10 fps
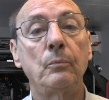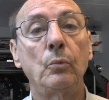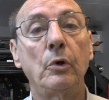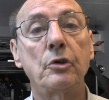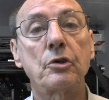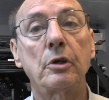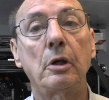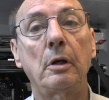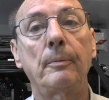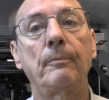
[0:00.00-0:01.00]
which
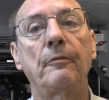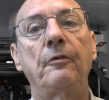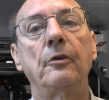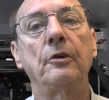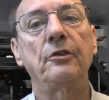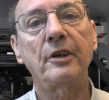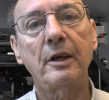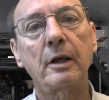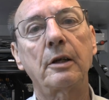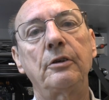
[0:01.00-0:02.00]
for a
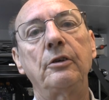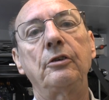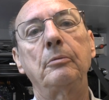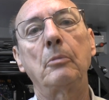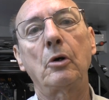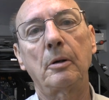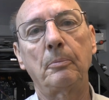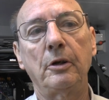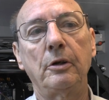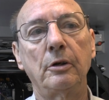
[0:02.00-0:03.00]
z-axis, in my
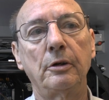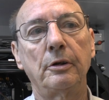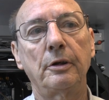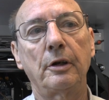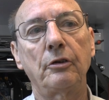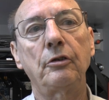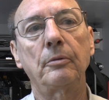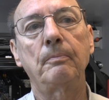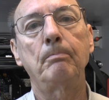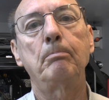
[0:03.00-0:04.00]
opinion, that's
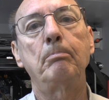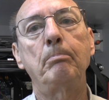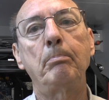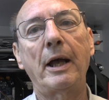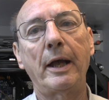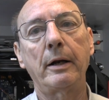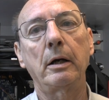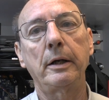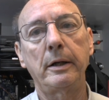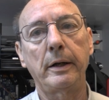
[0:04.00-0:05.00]
a bad
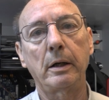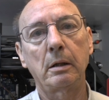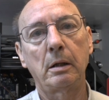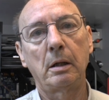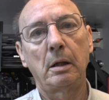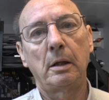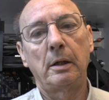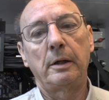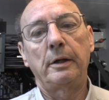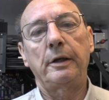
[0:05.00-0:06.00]
idea.
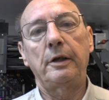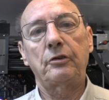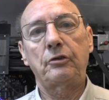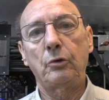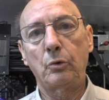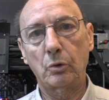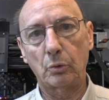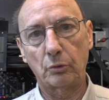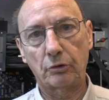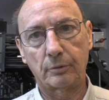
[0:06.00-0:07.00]
It's too
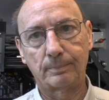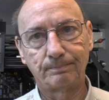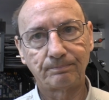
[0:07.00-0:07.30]
coarse.